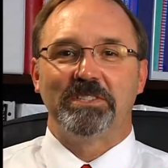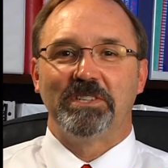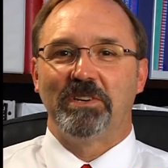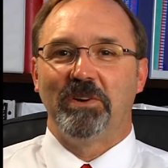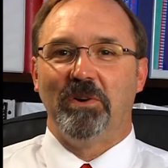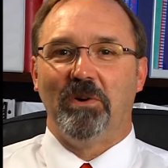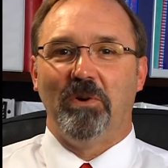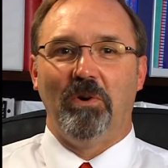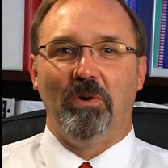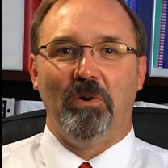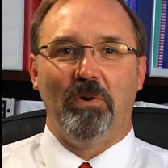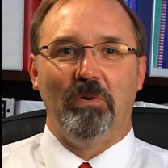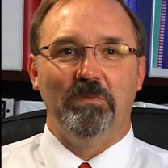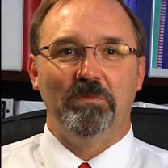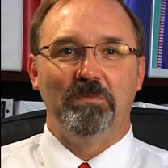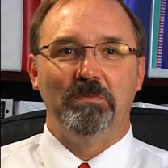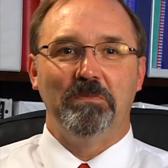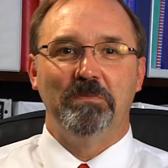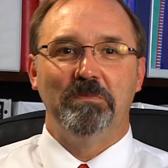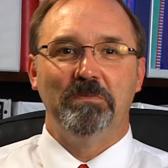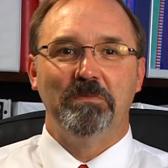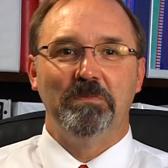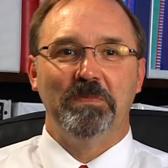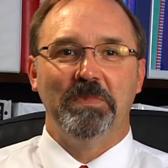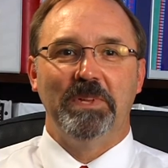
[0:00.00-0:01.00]
to go home
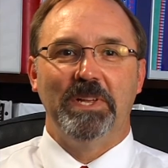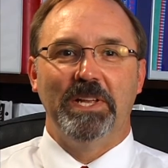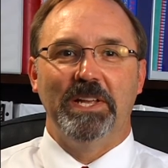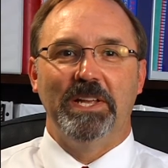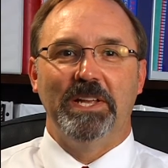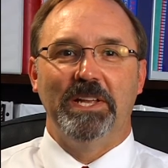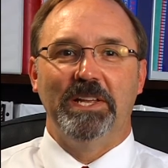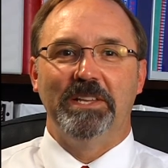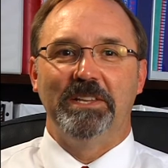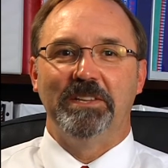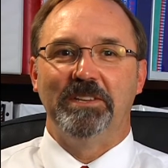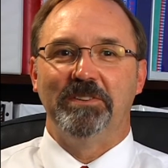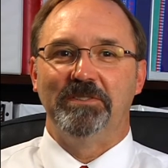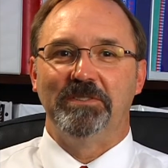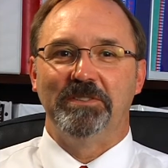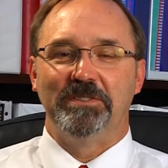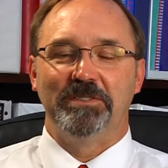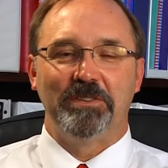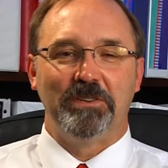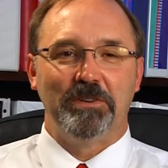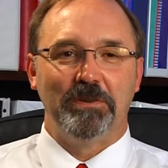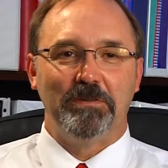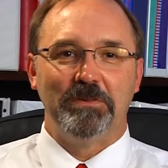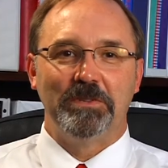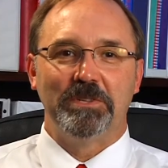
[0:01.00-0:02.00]
and they're
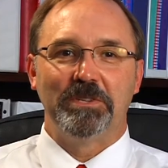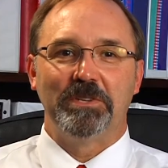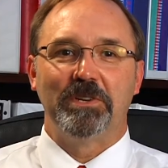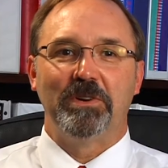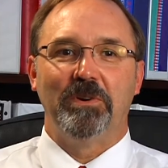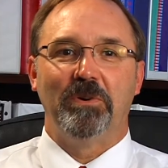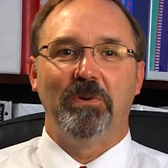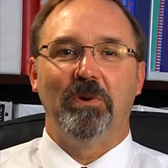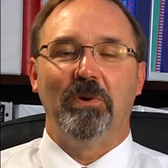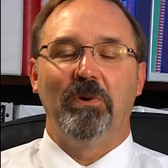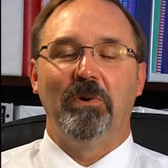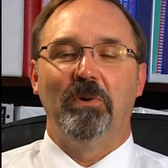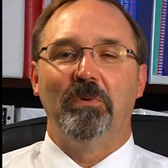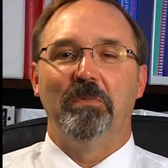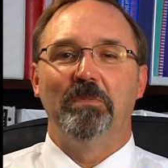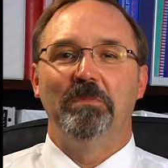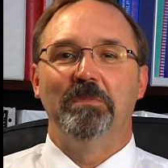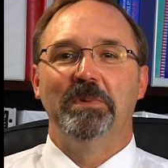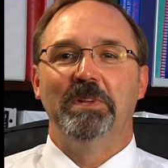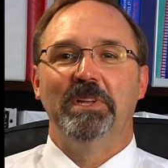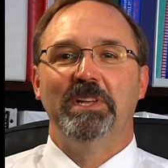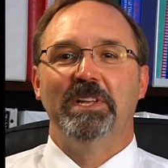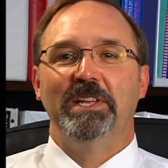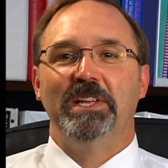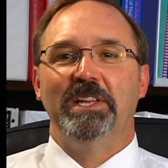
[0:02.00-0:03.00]
determined to go home,
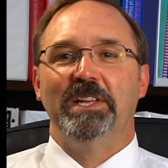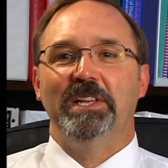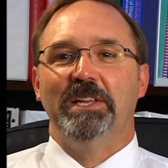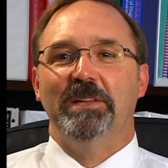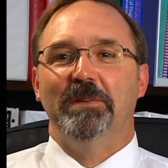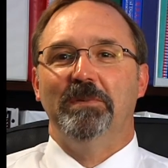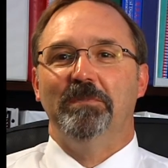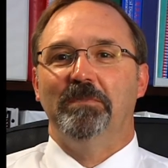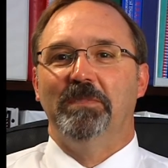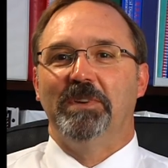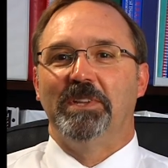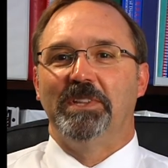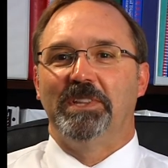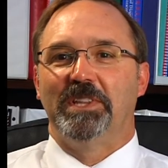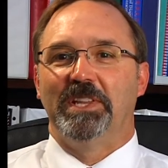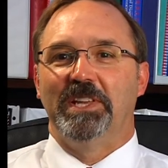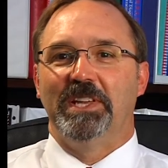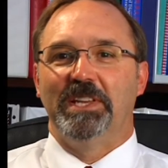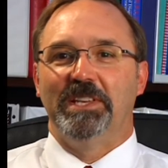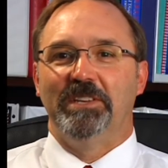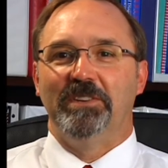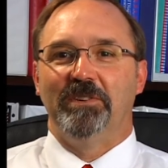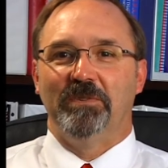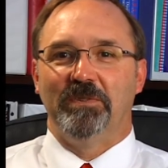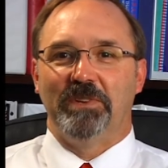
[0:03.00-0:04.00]
but
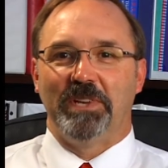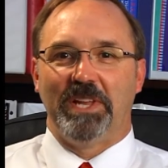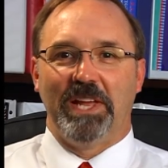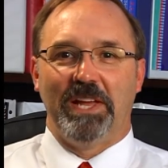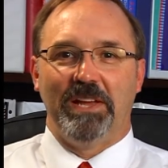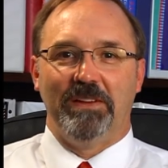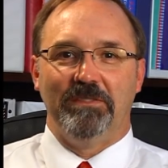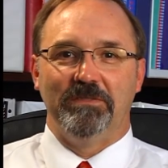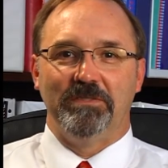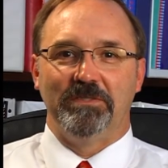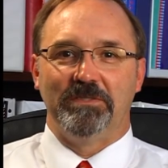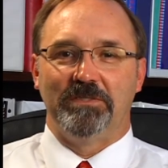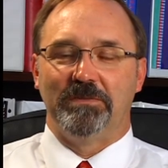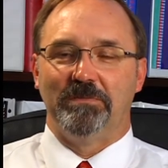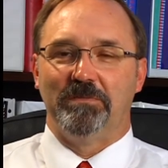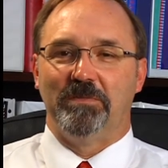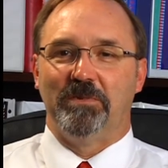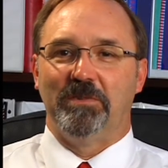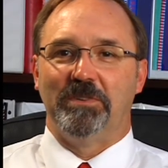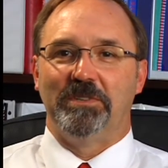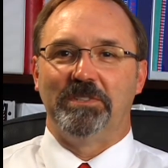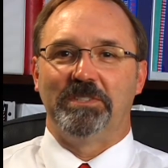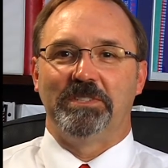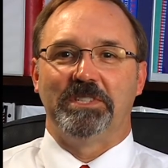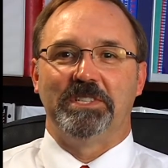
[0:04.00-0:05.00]
they don't have the
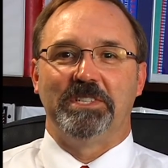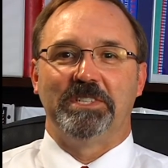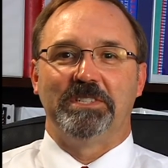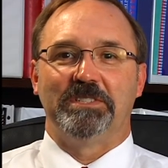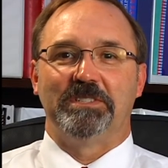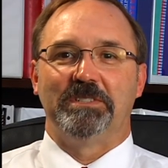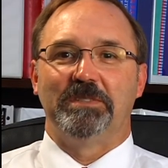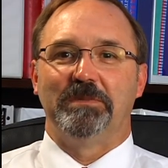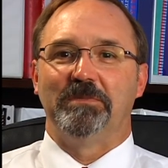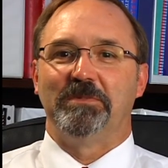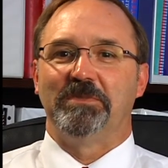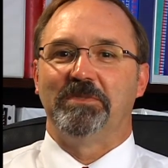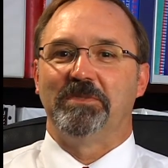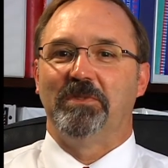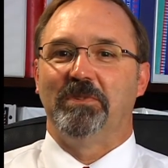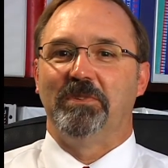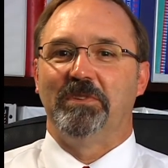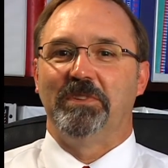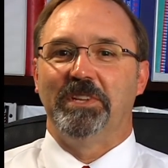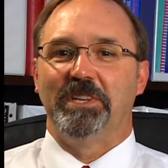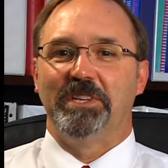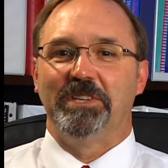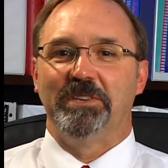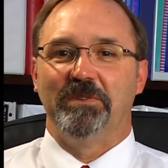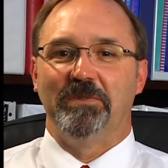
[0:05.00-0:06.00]
support systems, or
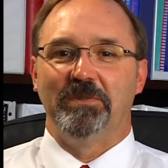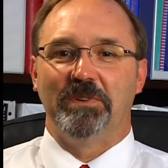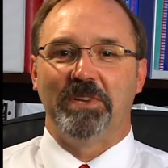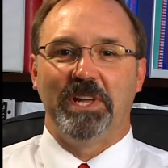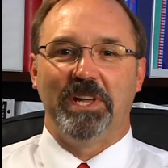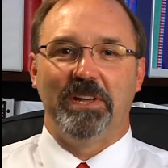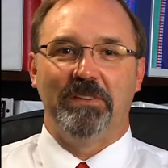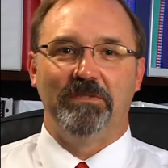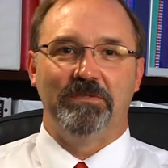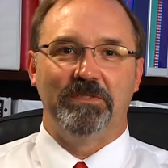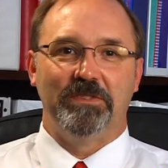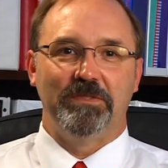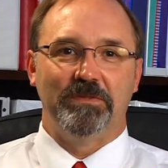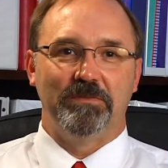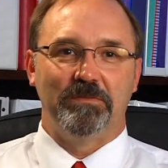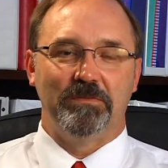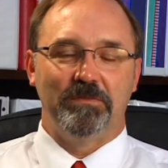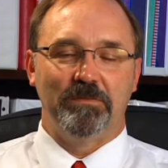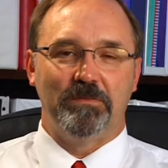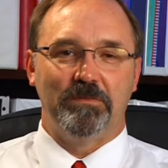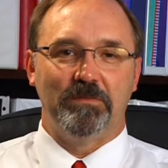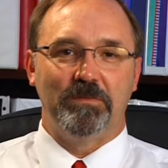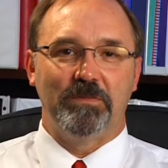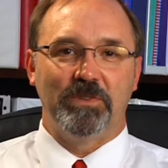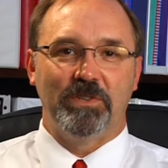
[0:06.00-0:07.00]
they don't have the
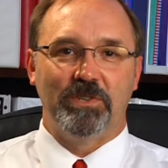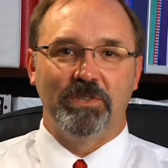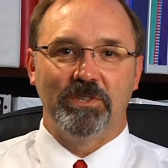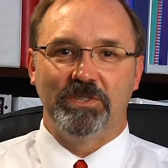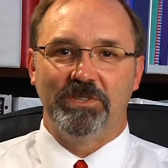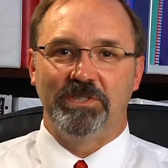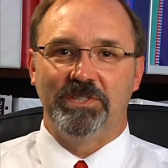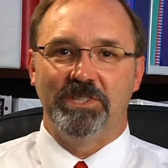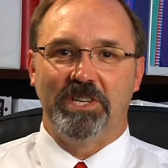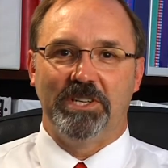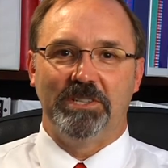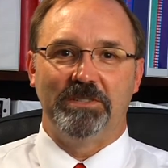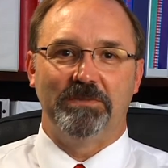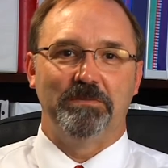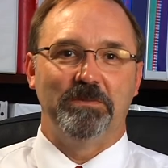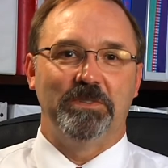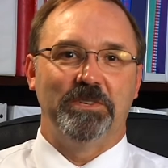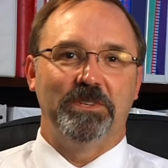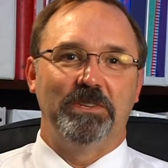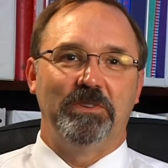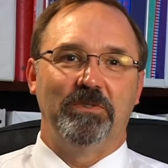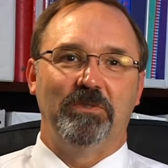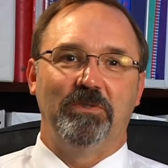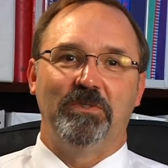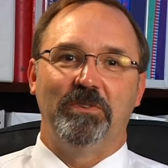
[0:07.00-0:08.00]
good
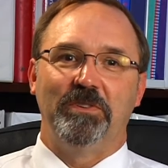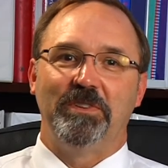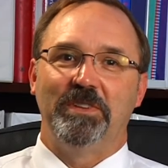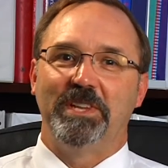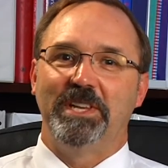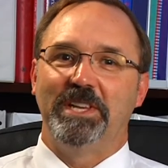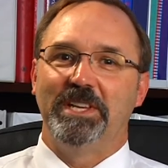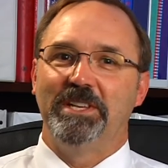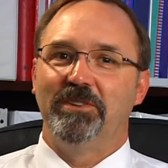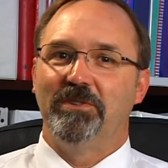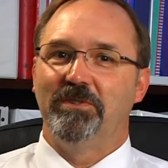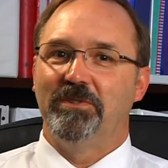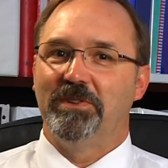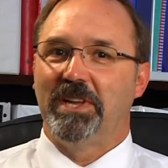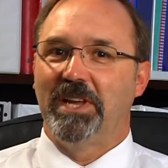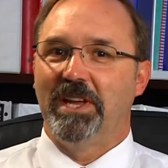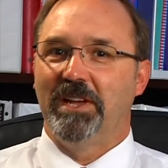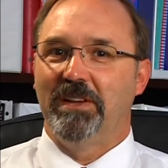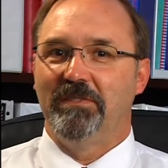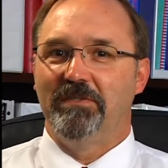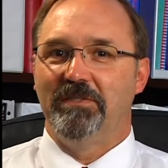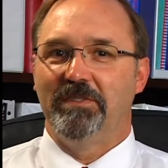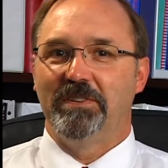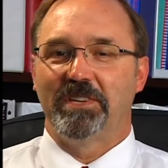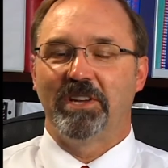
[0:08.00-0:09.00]
judgment, or they don't
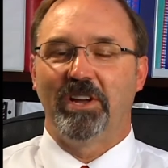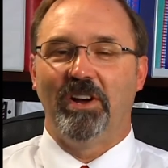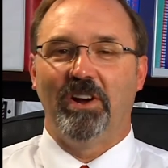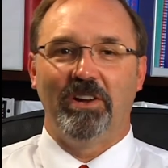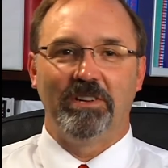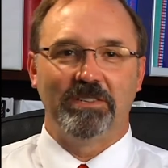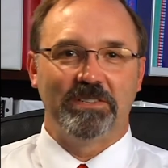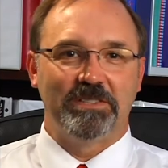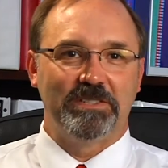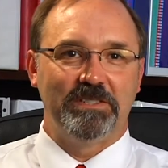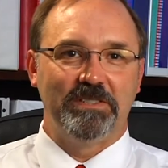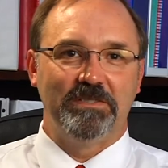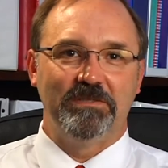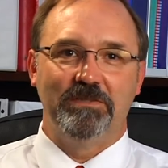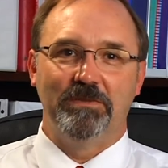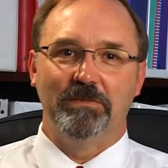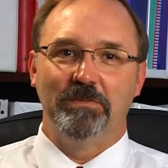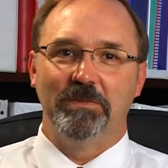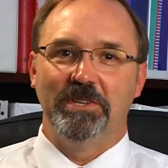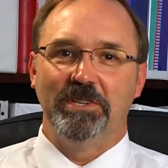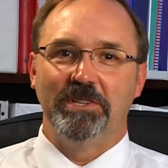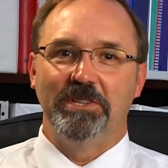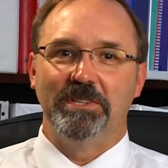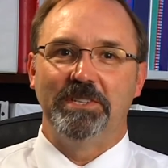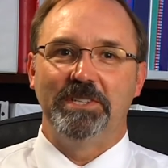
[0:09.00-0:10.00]
have the cognitive
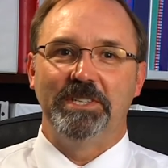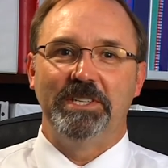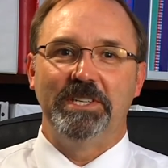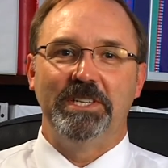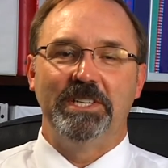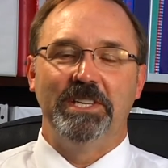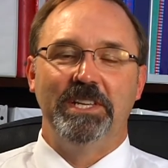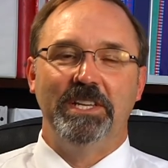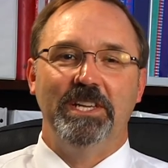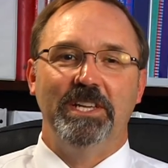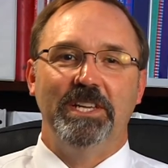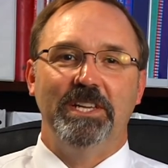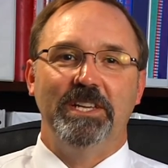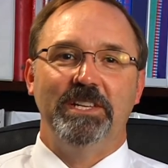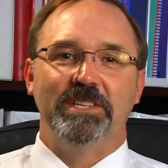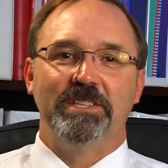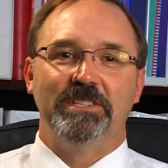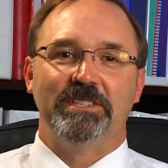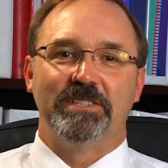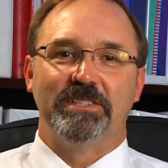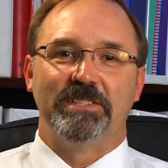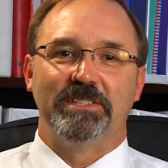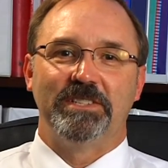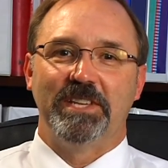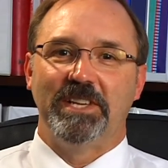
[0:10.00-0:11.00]
ability
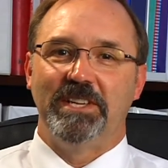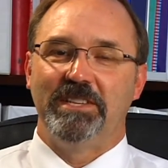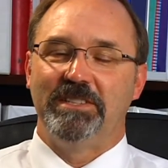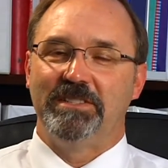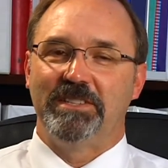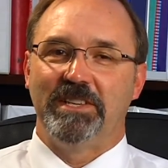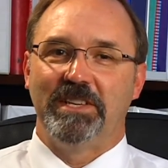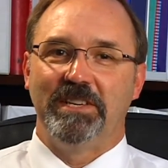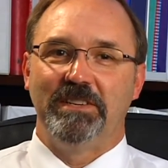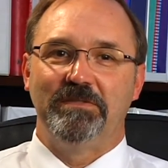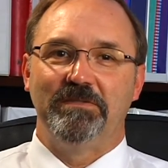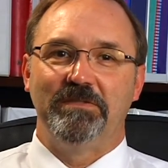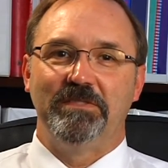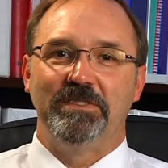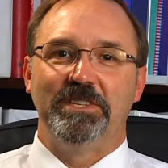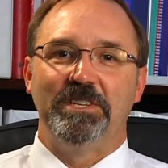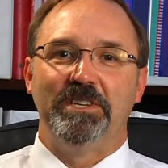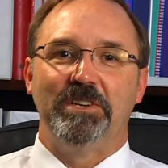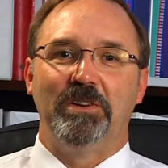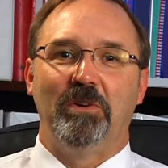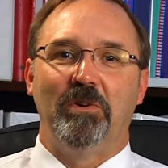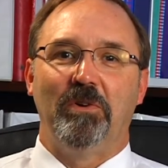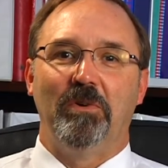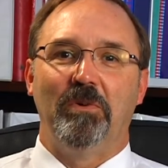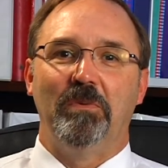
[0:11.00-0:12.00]
to stay safely at
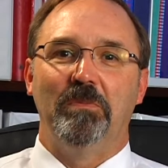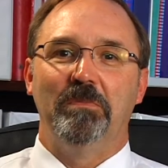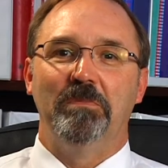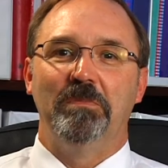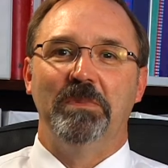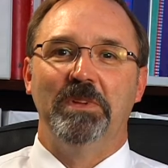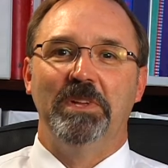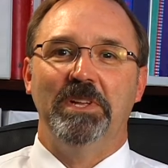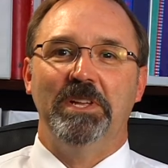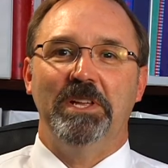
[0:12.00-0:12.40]
home,